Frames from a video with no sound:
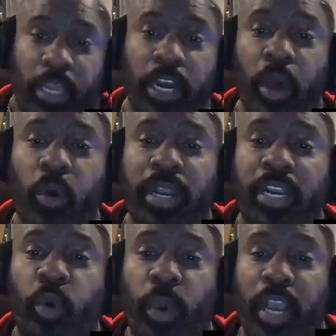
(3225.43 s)
load
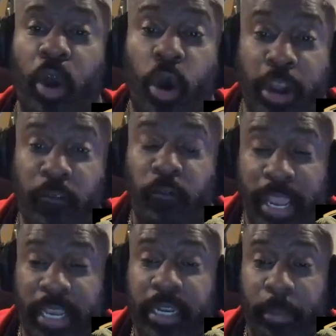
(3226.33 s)
in quicker on a
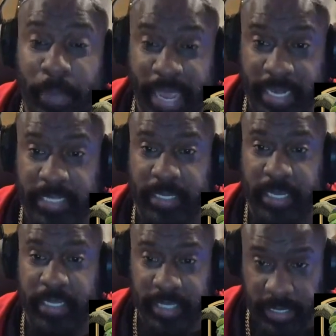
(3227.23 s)
regular base
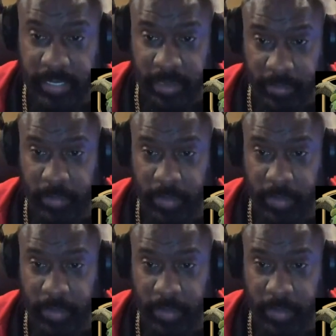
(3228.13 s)
system.